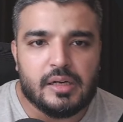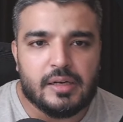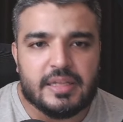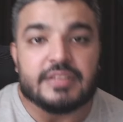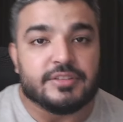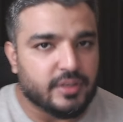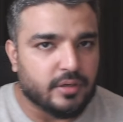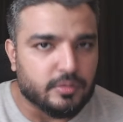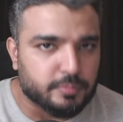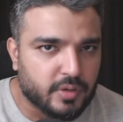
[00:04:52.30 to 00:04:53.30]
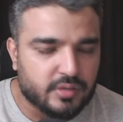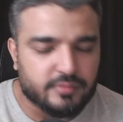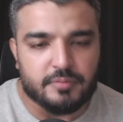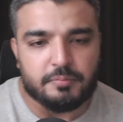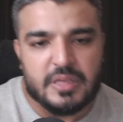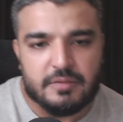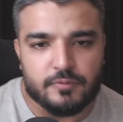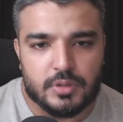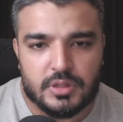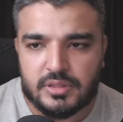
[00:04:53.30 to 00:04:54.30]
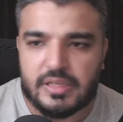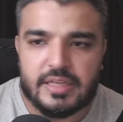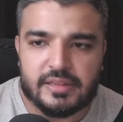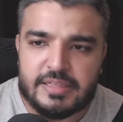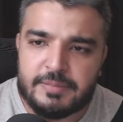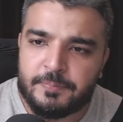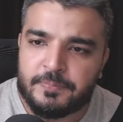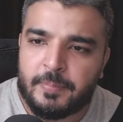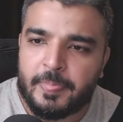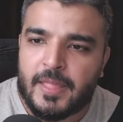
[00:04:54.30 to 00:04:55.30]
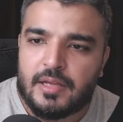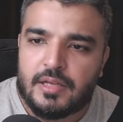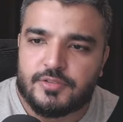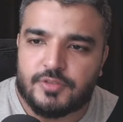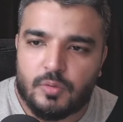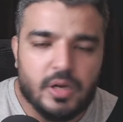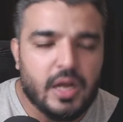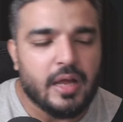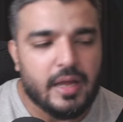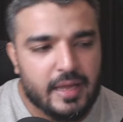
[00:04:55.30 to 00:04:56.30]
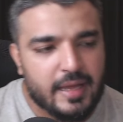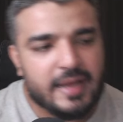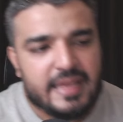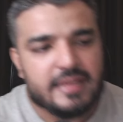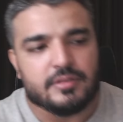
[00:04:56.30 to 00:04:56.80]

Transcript: integral part of the meme world lately. So again,